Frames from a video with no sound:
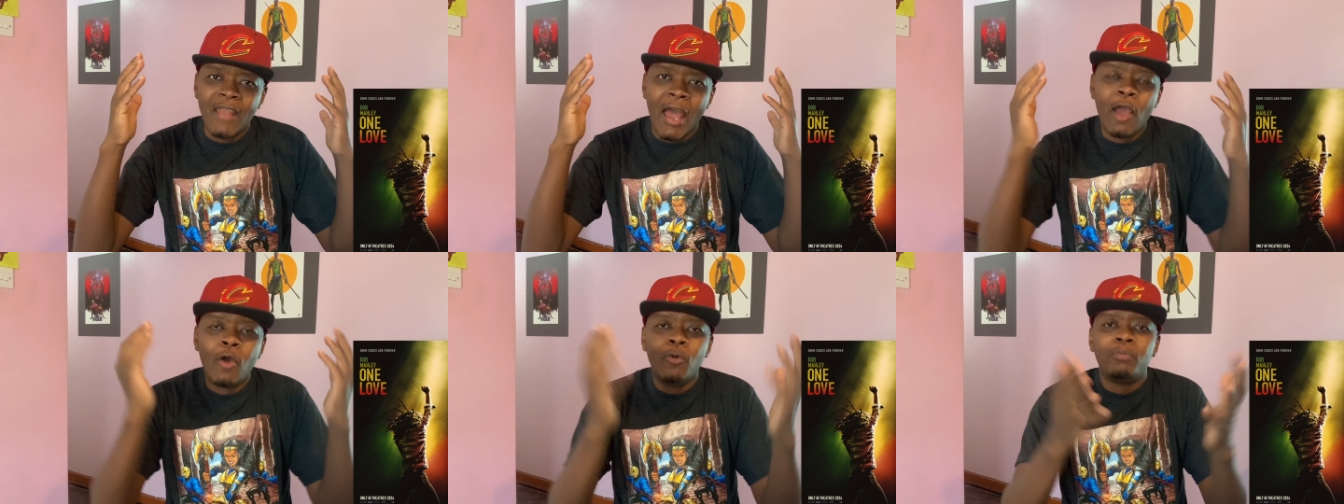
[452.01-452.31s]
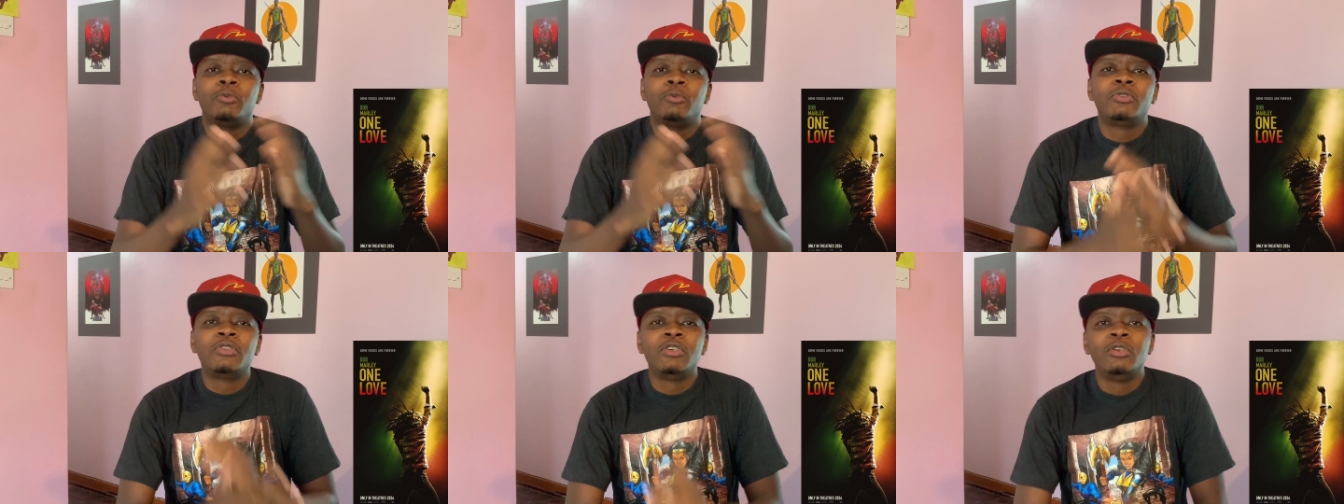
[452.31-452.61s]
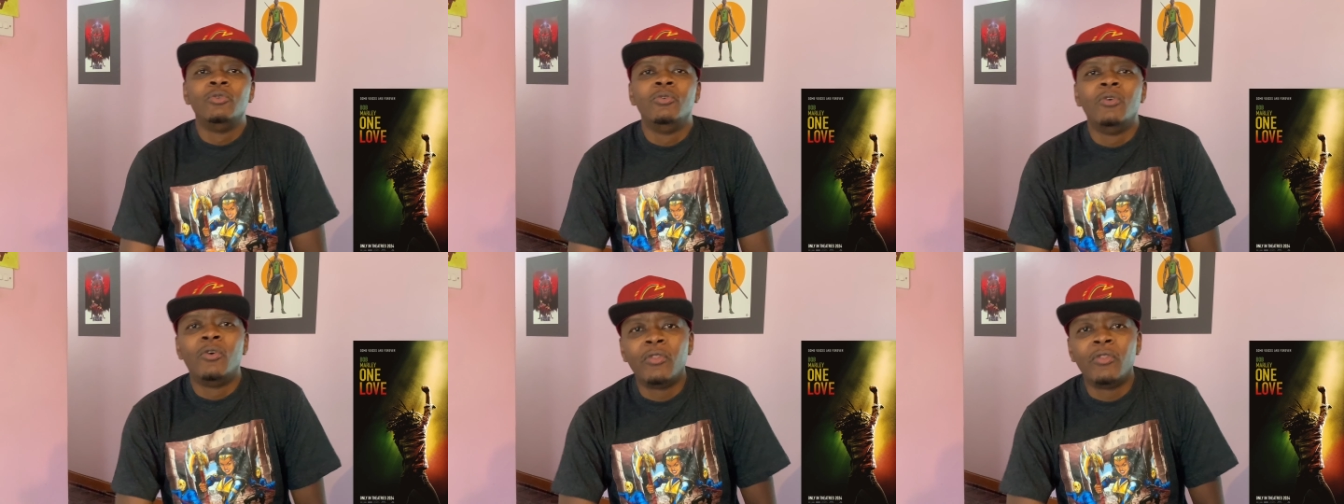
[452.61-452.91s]
i hope to
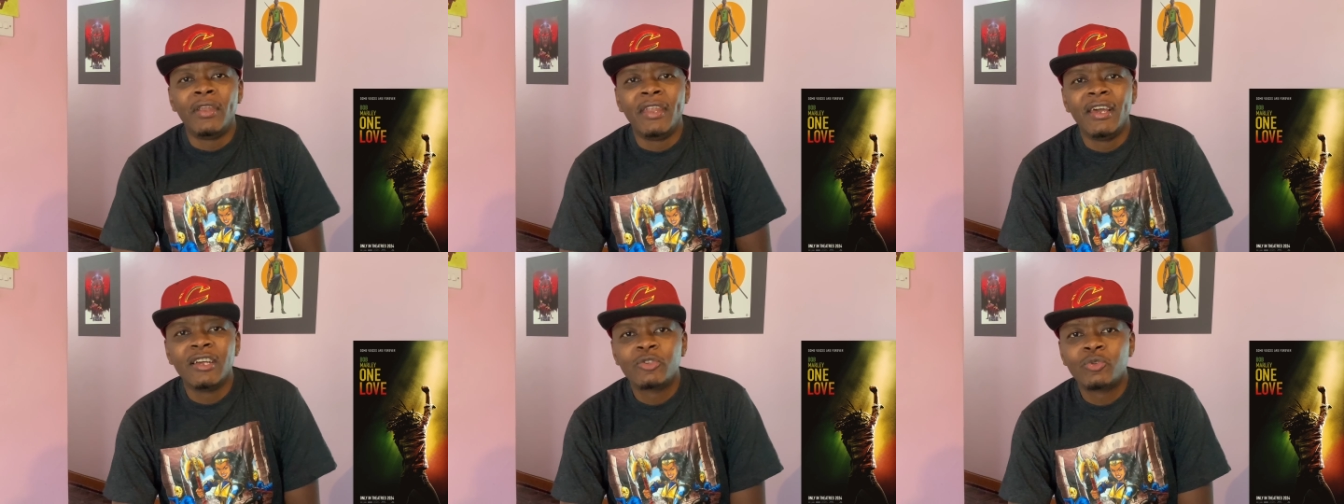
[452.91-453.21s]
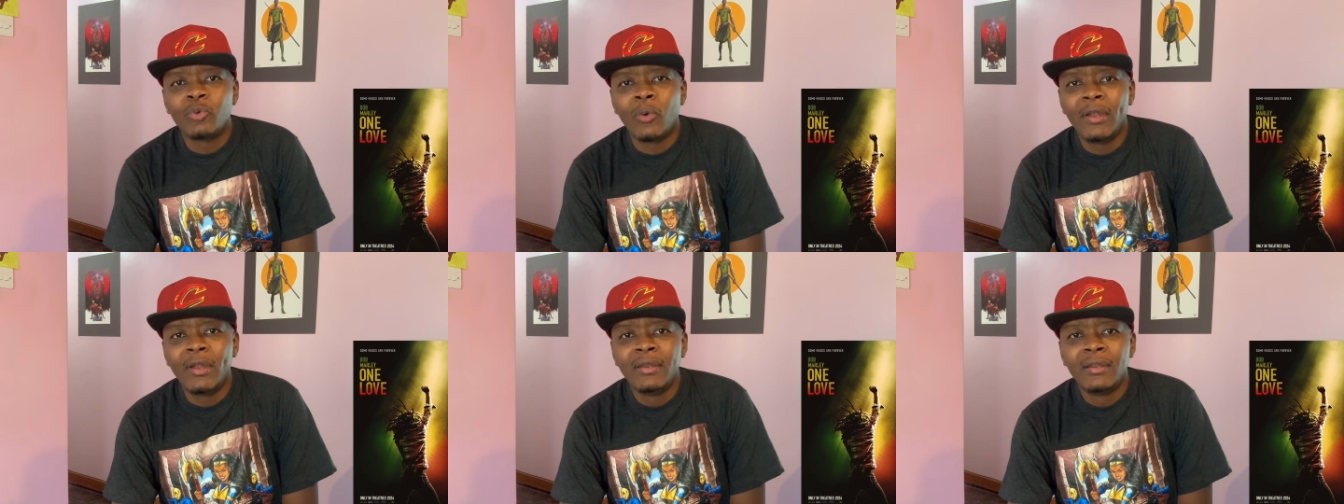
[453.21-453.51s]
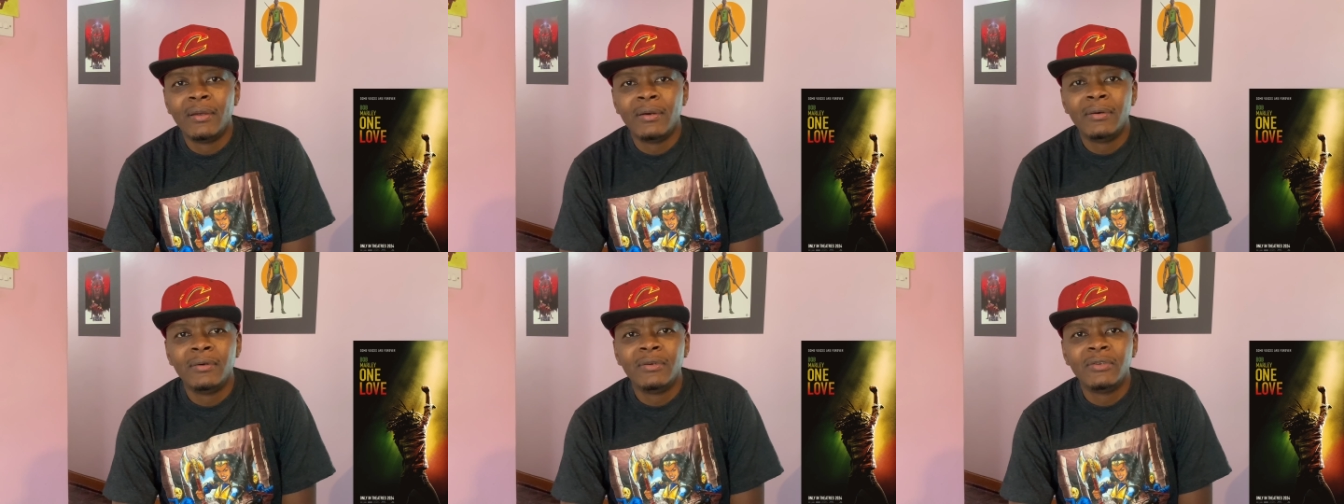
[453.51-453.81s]
see you on the next
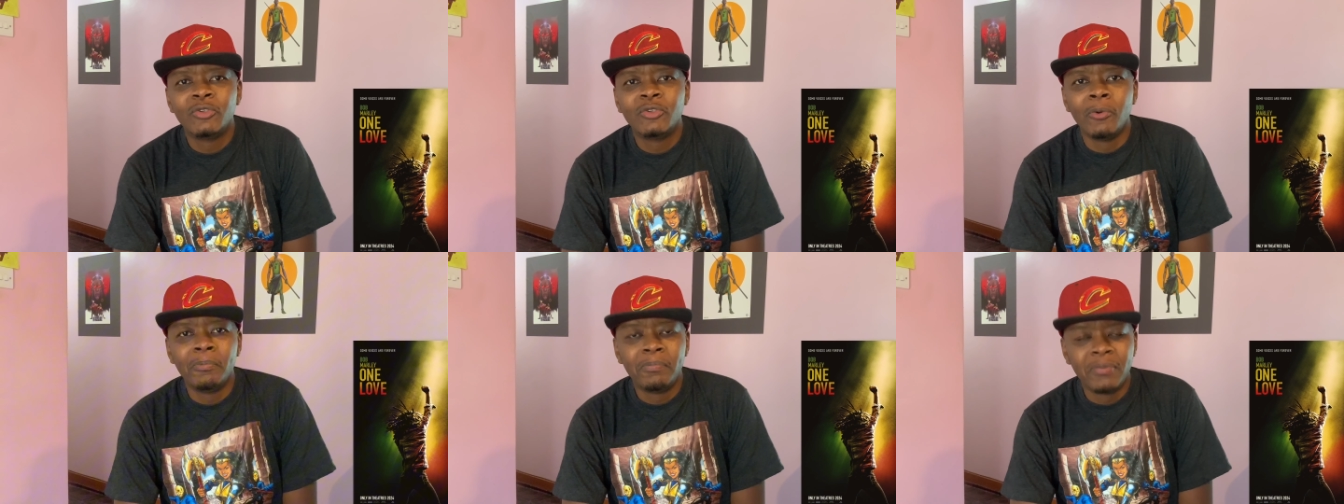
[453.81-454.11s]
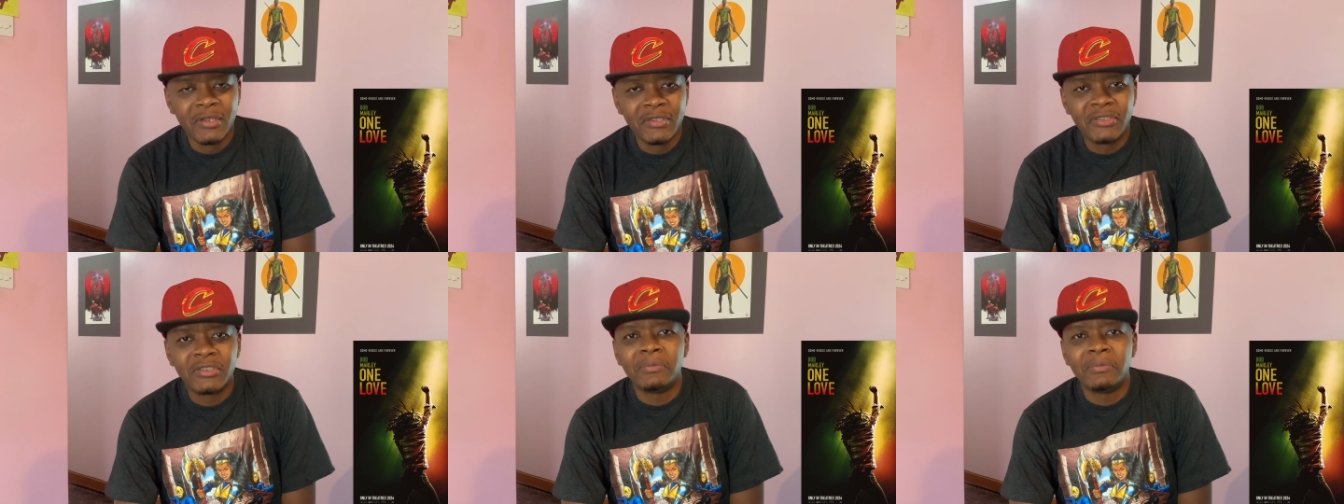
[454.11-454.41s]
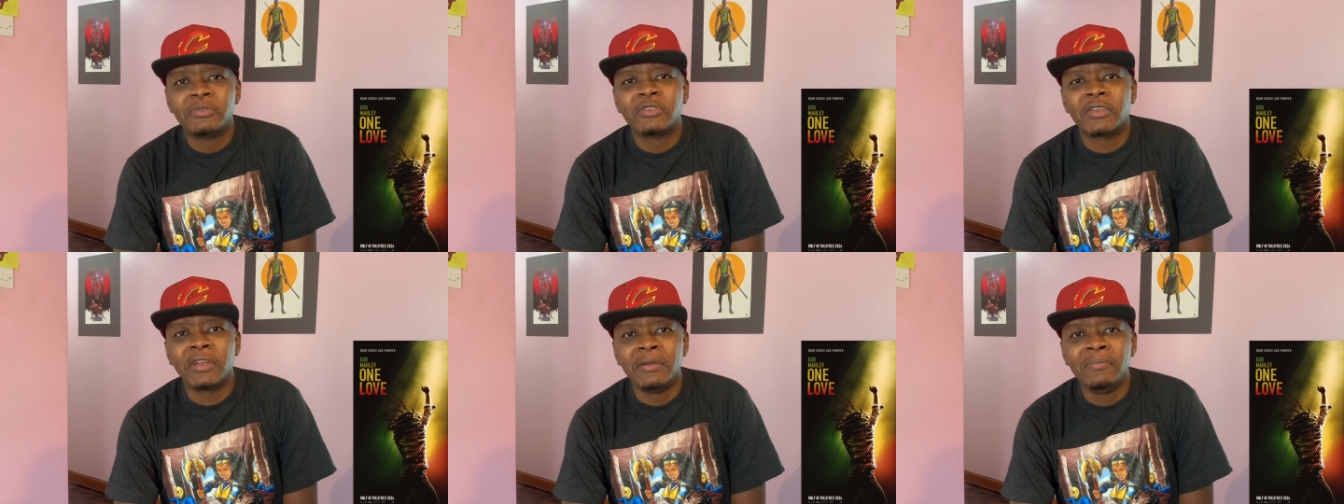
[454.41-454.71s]
one so please
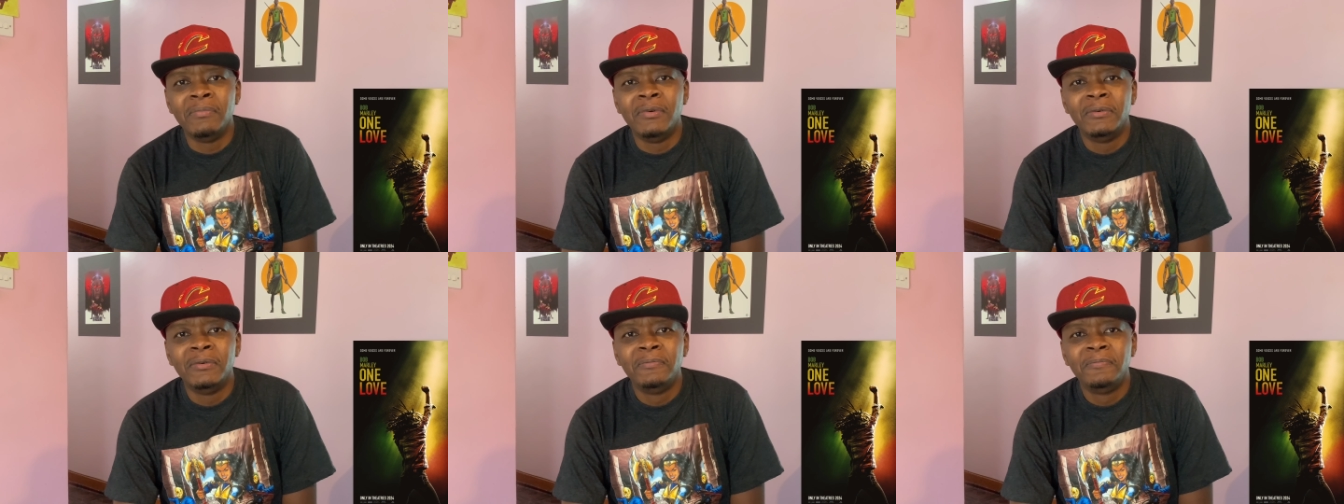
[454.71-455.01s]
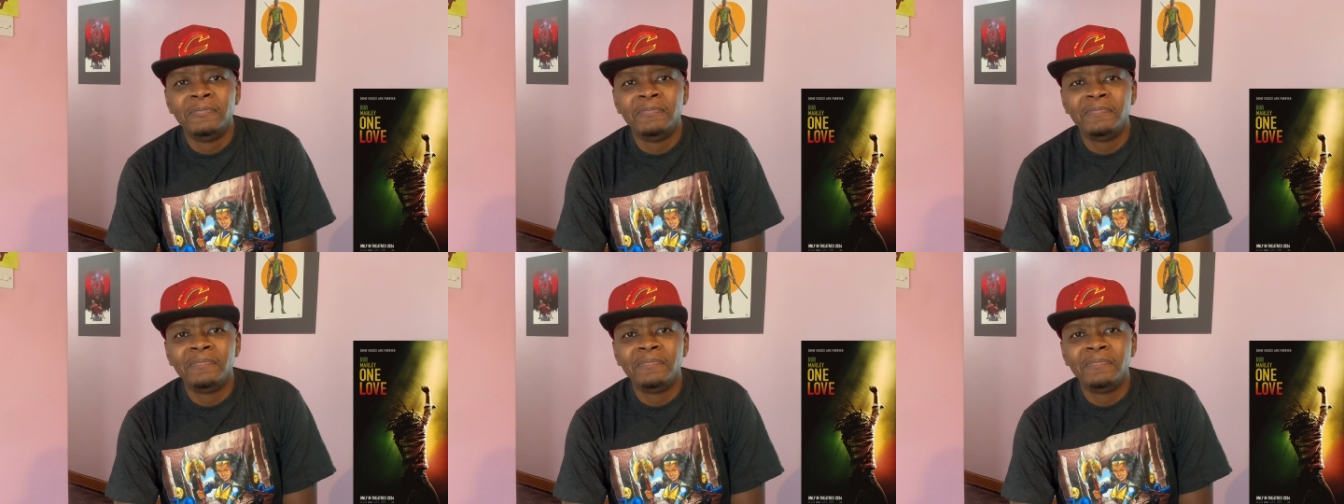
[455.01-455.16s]
subscribe.